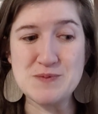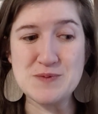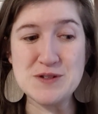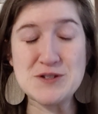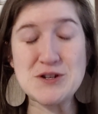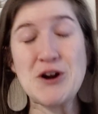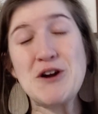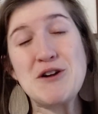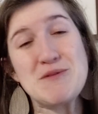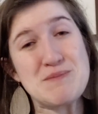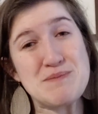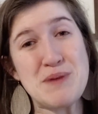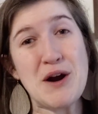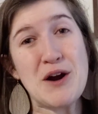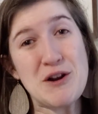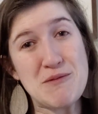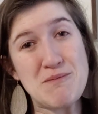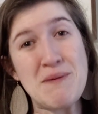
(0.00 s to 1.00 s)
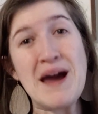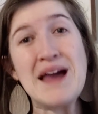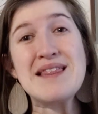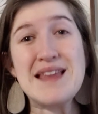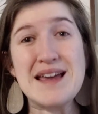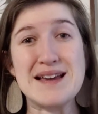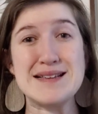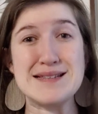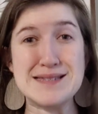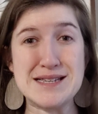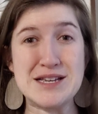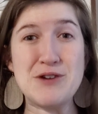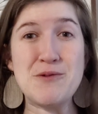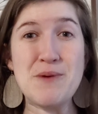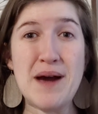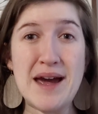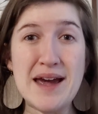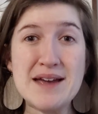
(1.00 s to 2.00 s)
start part of my legacy,
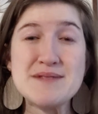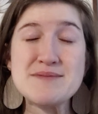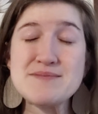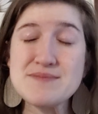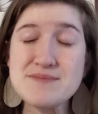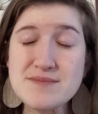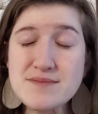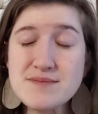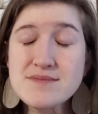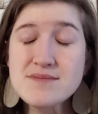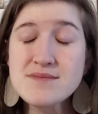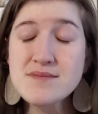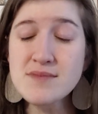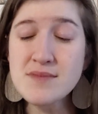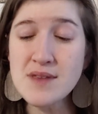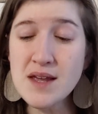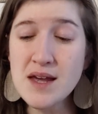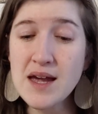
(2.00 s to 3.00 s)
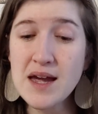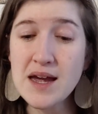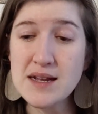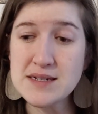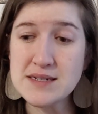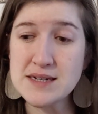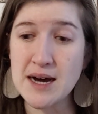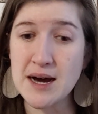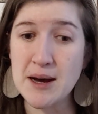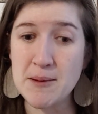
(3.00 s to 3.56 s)
right? And